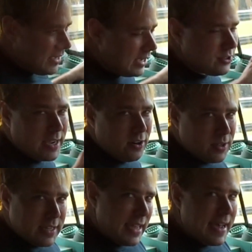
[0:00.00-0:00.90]
I tried
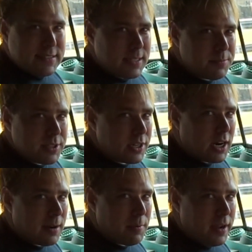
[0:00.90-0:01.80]
hooking gas up to the
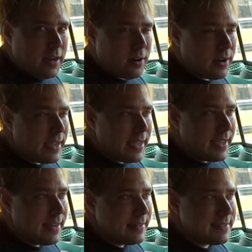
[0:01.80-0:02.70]
carburetor,
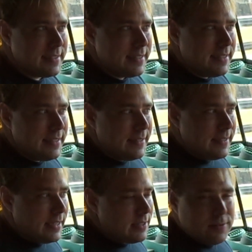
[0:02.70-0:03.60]
and
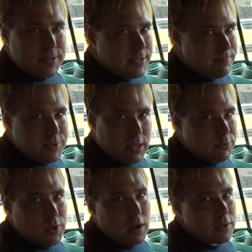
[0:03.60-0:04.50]

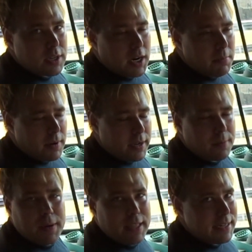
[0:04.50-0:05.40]
something's wrong with the carburetor.
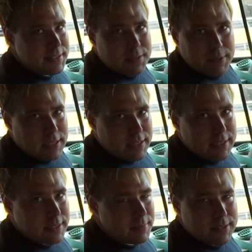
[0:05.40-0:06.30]
It probably needs to be
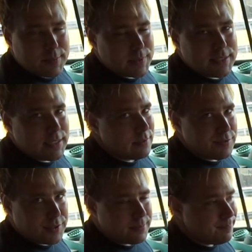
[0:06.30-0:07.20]
cleaned. I mean, it's been sitting
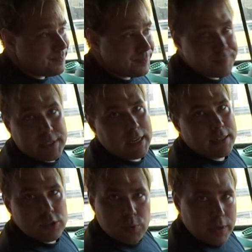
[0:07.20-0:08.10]
for
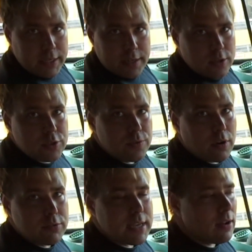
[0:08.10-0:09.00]
10, 20 years, who
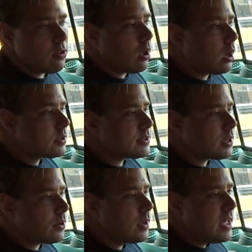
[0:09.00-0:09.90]
knows how long,
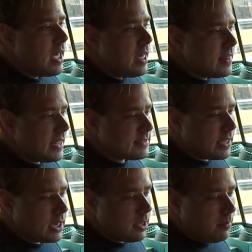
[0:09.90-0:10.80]
so that's
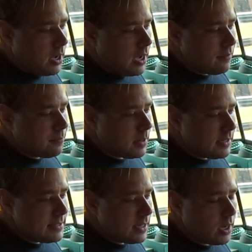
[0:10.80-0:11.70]
got to come off,
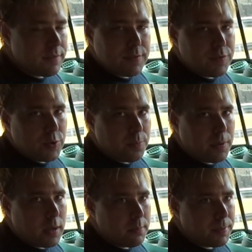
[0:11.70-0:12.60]
probably take off the fuel
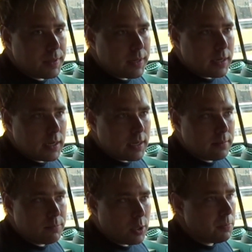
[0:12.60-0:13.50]
pump and
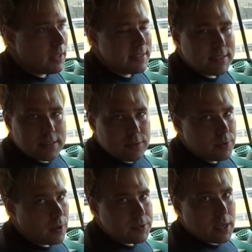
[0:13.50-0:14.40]
replace it.
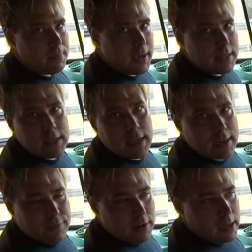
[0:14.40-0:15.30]
Who knows how bad the
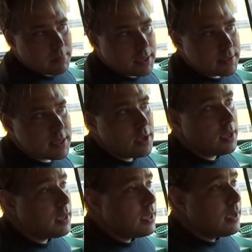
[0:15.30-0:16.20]
diaphragm is.
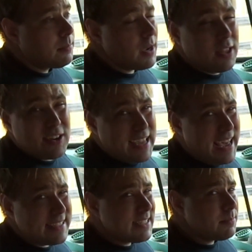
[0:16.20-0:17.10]
Probably hook
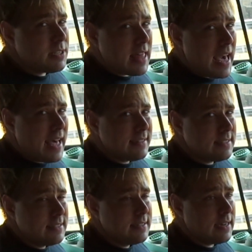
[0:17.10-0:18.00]
gas up to that,
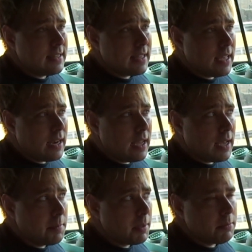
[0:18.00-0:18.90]
and then
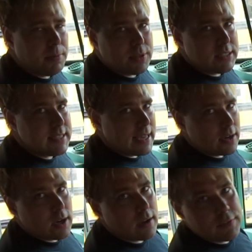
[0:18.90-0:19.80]
maybe pull the
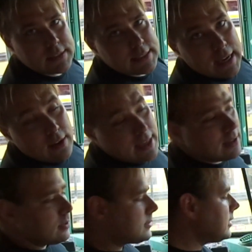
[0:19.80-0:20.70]
tank off and see how that
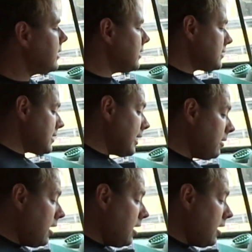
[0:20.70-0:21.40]
looks on the inside.